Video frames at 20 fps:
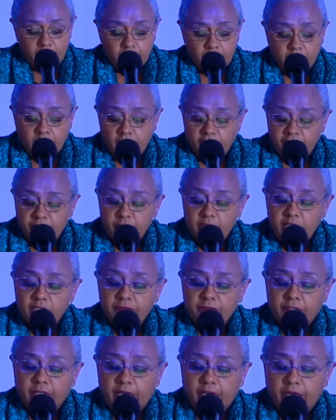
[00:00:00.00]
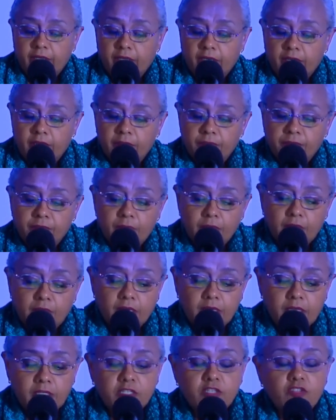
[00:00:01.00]
The government of Kenya
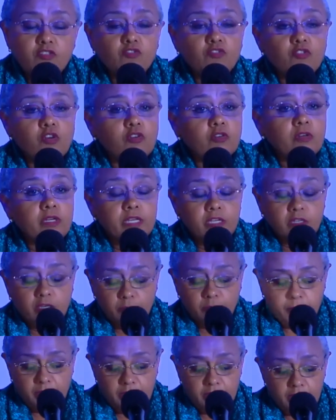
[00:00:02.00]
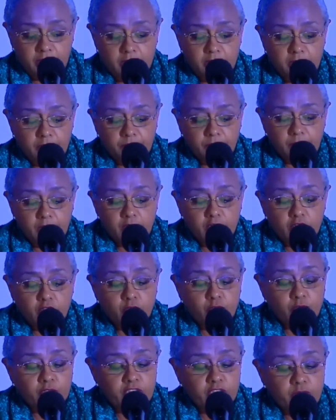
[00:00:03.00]
is strongly committed
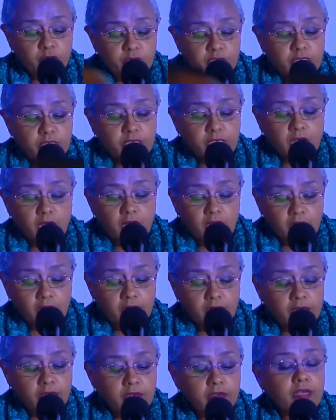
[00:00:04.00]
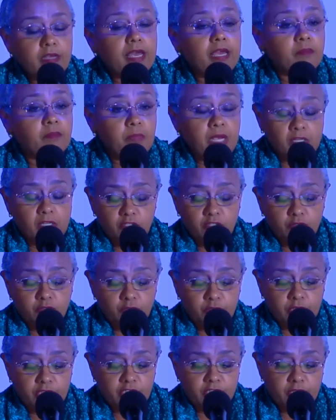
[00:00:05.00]
to reducing hunger and
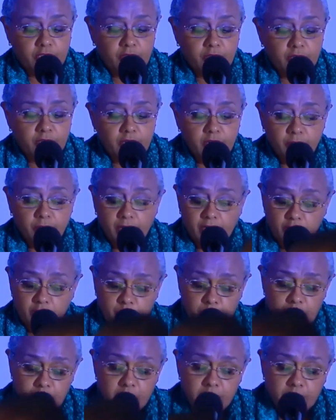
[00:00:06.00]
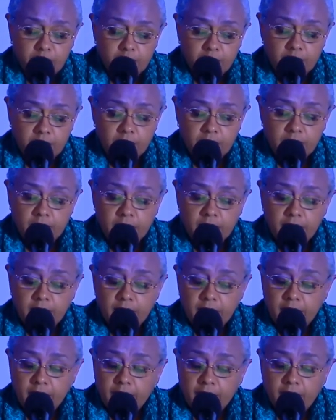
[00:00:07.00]
malnutrition by 2030
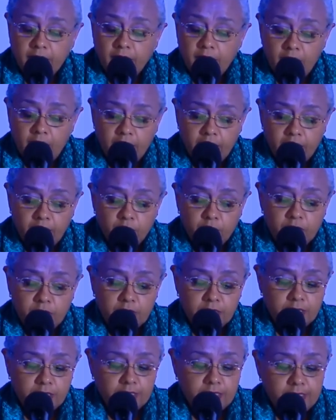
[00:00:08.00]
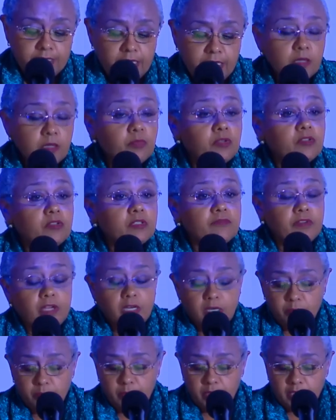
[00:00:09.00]
in line with the Sustainable
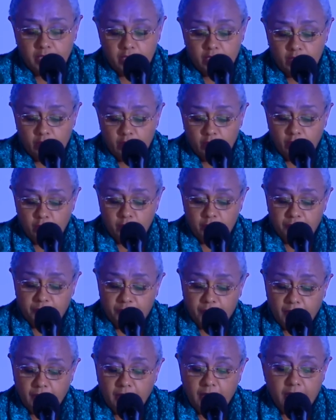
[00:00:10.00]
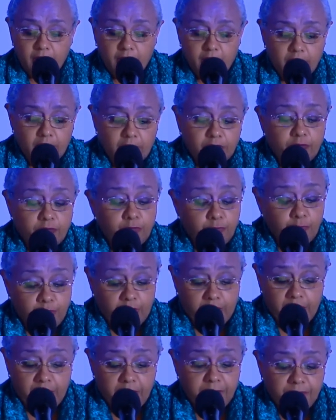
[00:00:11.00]
Development Goal
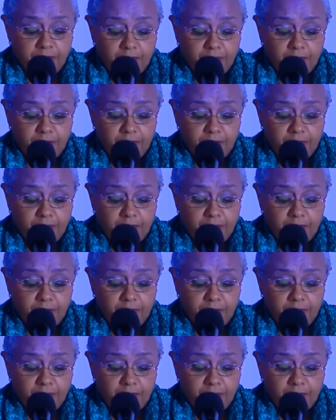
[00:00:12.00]
3.